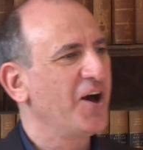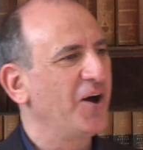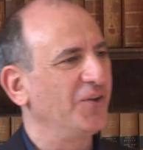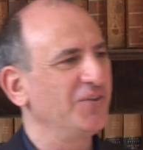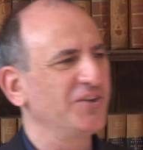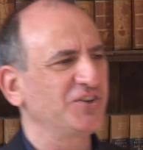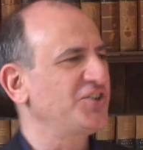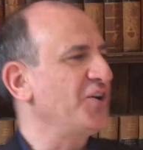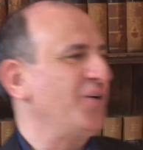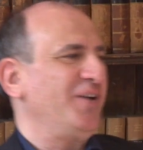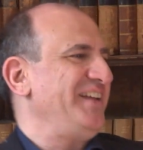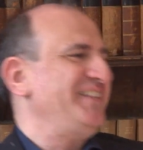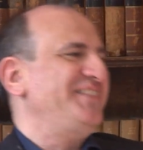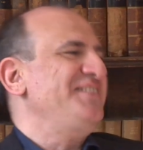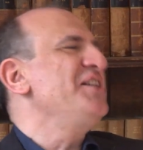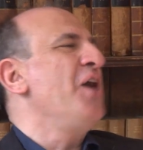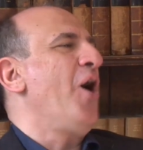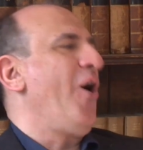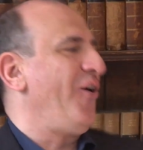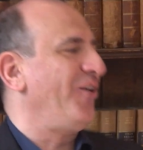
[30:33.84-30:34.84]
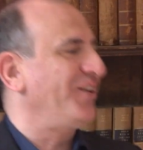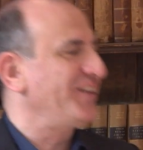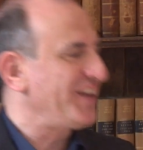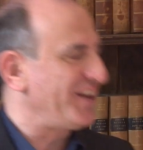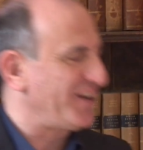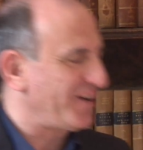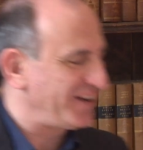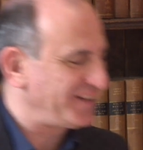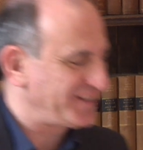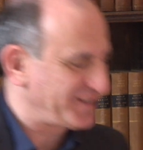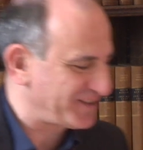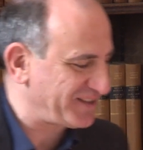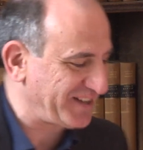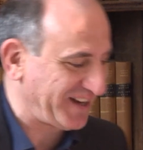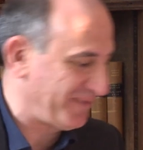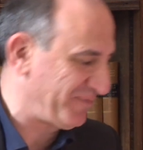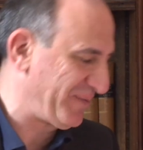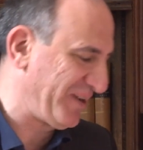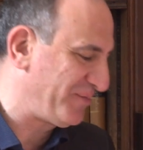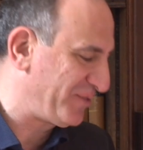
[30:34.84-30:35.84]
on the show. And it's not, you know, it's just
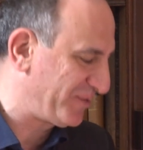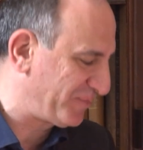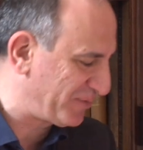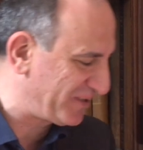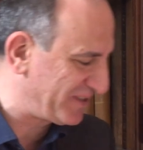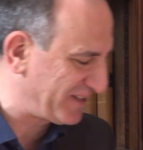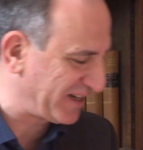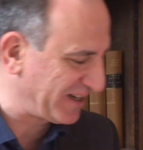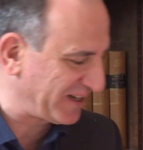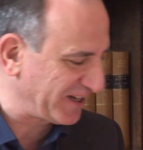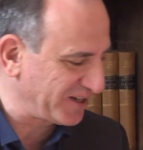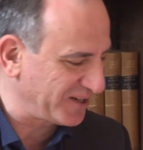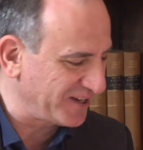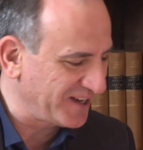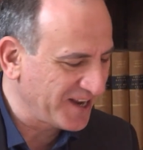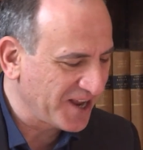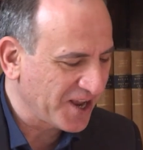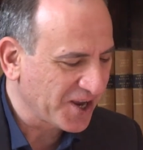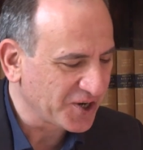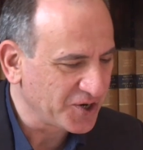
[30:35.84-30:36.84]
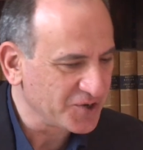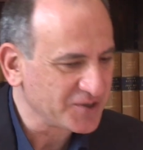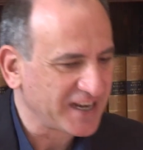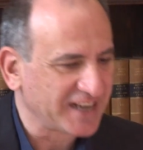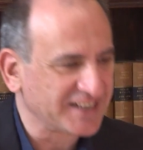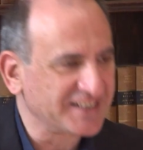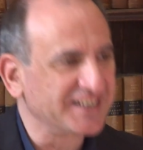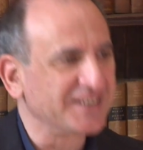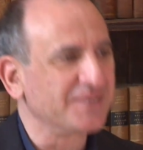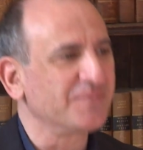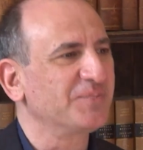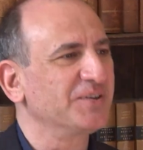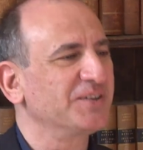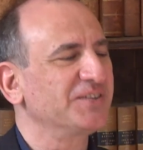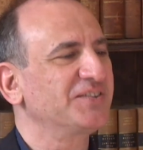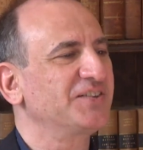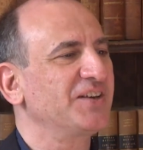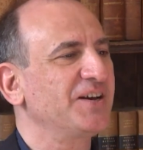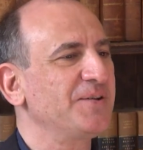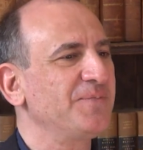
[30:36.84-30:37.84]
he, he was particularly good at it.
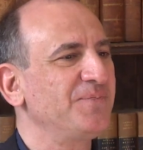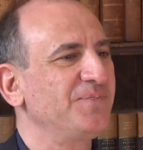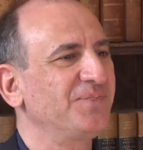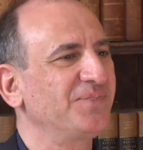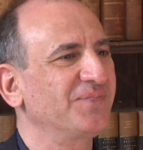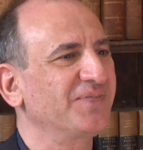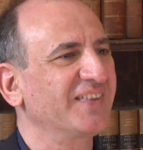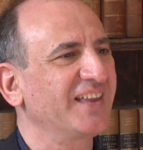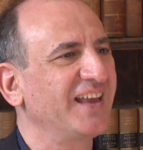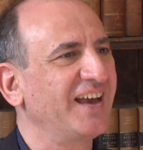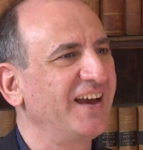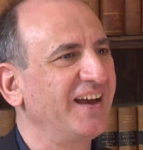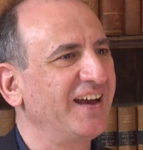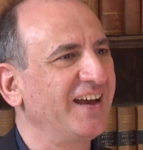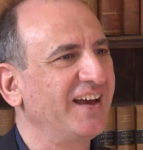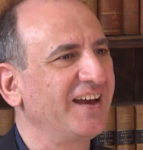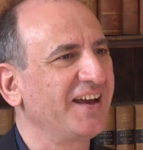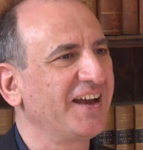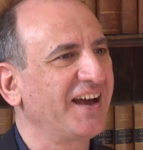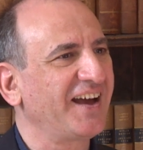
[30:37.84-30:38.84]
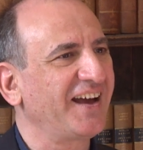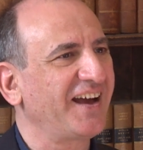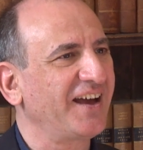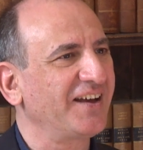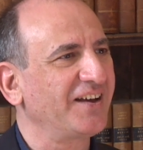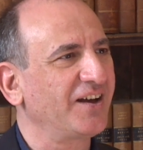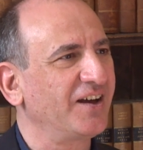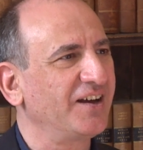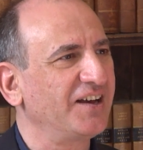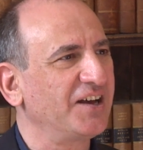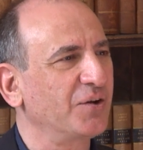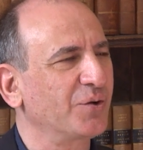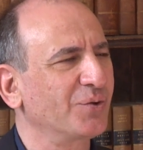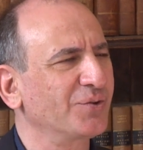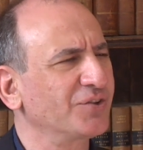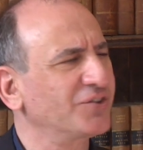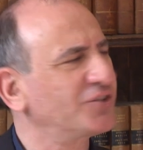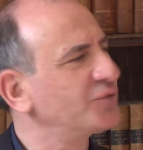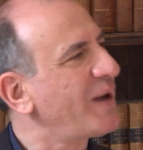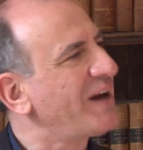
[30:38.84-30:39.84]
But um, uh,
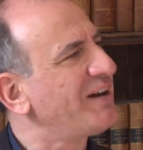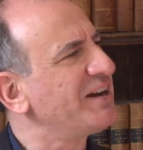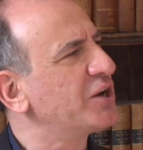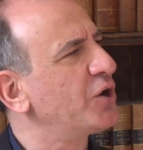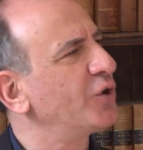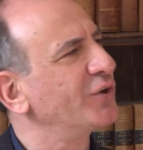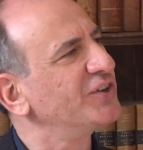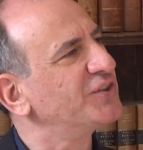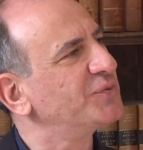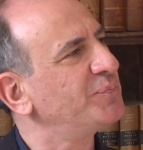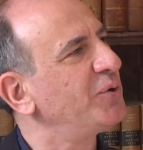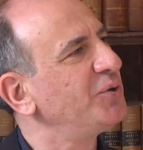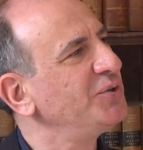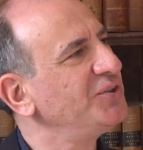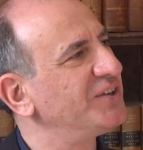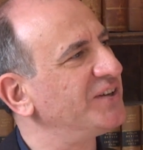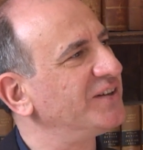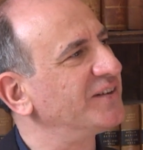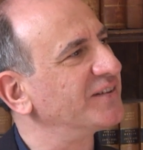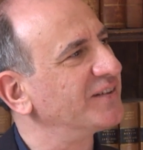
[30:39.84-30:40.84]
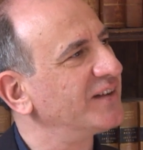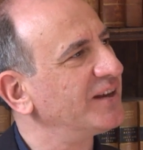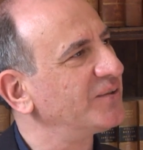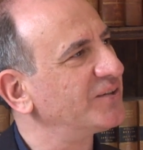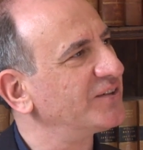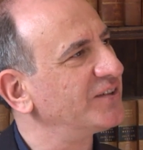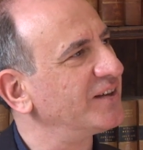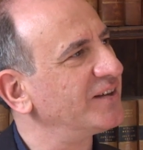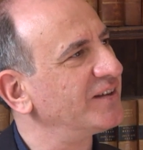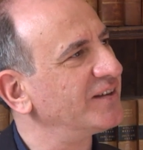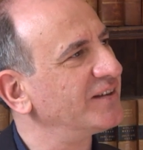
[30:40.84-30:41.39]
a swearing correspondent, that's... Uh,